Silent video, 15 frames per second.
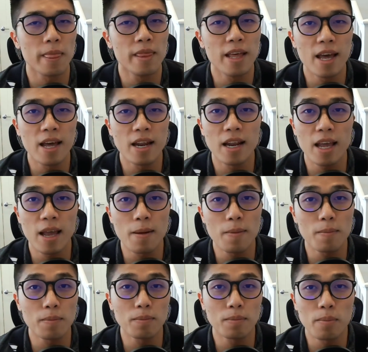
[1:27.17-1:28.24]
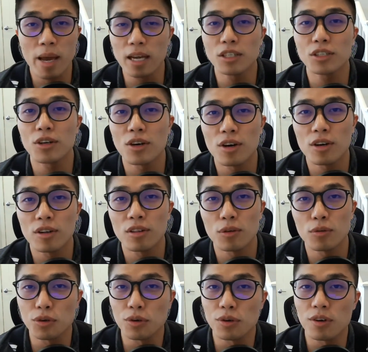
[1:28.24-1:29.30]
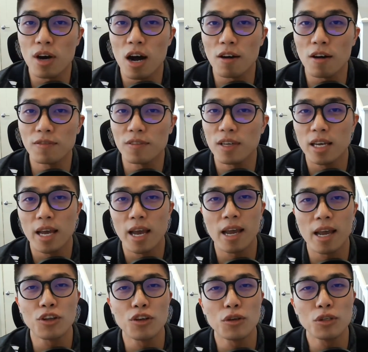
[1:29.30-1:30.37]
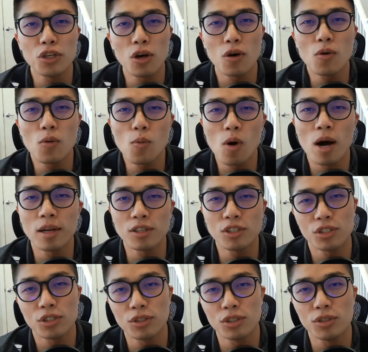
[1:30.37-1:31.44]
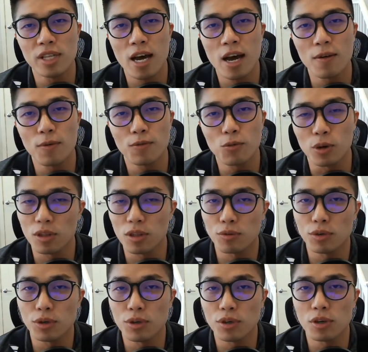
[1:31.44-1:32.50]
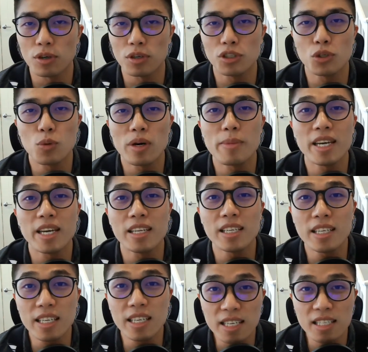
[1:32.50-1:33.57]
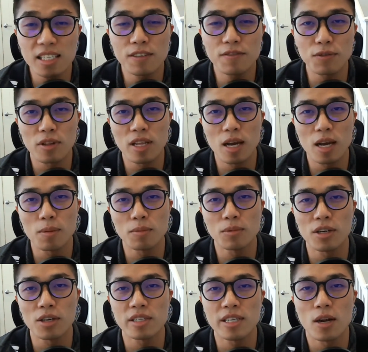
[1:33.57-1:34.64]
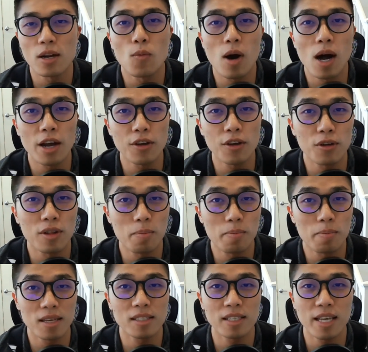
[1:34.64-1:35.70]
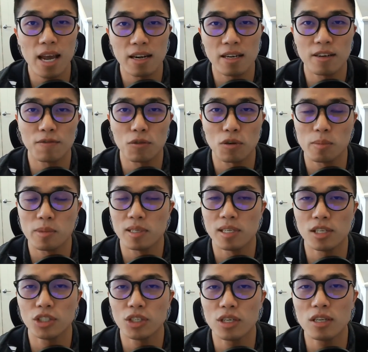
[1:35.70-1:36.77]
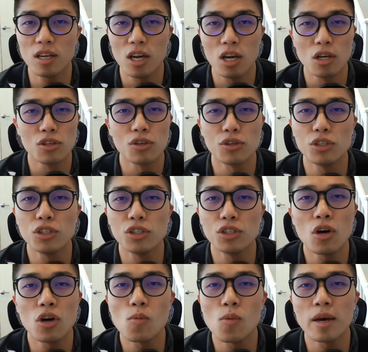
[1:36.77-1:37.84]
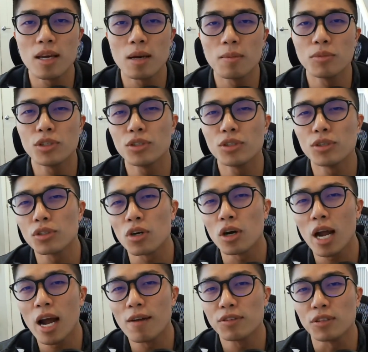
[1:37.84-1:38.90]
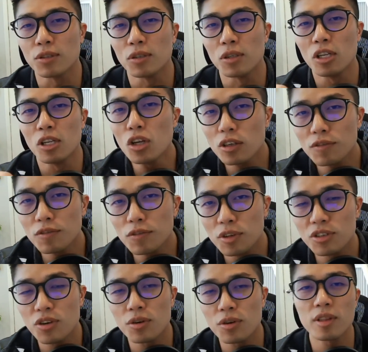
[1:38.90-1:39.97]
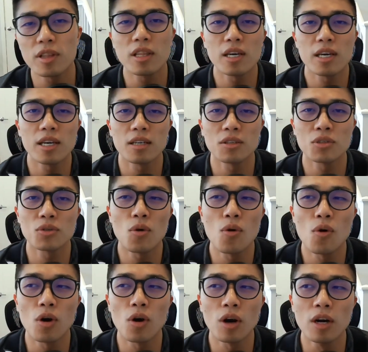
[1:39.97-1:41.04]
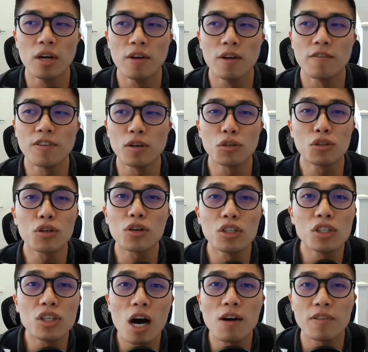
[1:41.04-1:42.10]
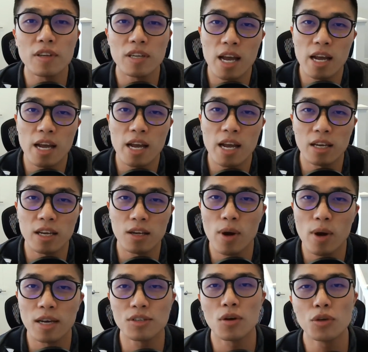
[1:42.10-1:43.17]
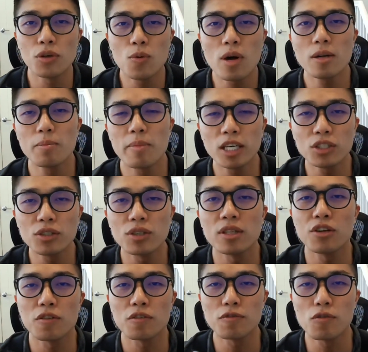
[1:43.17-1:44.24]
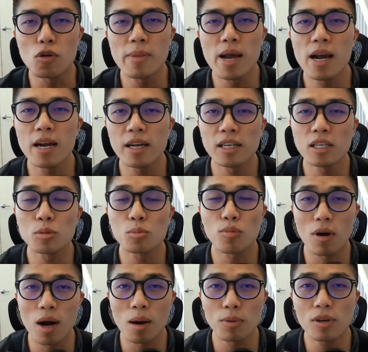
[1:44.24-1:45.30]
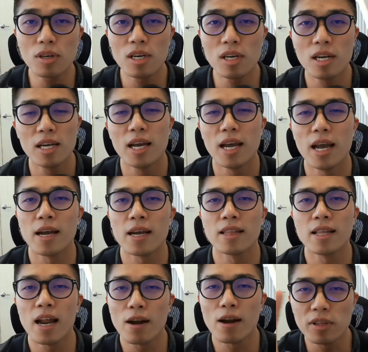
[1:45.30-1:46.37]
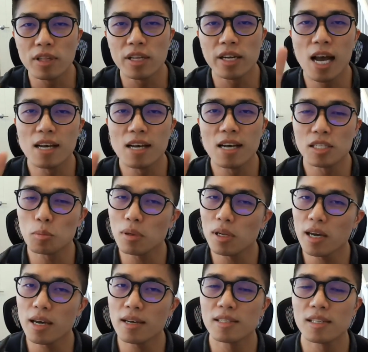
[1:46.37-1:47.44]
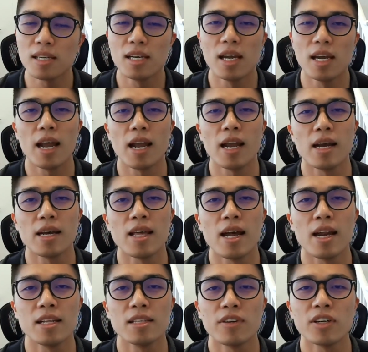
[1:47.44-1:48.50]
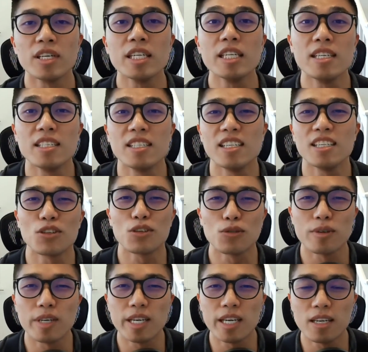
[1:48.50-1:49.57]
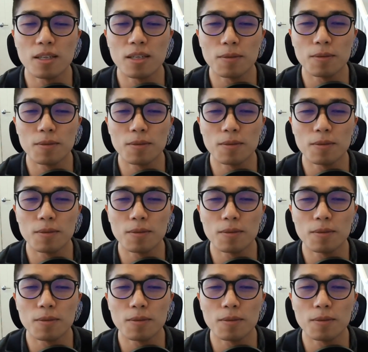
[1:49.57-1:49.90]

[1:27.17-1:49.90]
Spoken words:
then it may turn the recruiter off. And you don't want to do that with the recruiters. You want to make it easy for them to understand why you're the best candidate for the position. So you don't want them to have to look for certain things or feel turned off in any way. So you want to make sure that your formatting is proper and that everything has its place and that it's very easy to read.